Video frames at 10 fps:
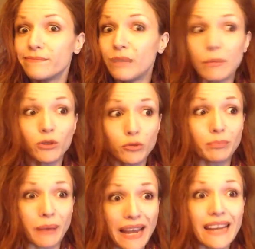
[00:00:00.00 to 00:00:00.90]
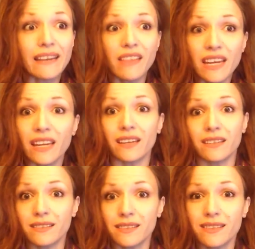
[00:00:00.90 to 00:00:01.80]
People do bad
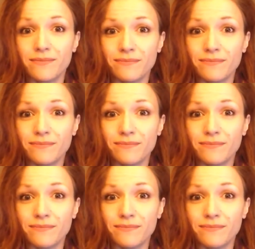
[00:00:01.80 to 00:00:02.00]
things.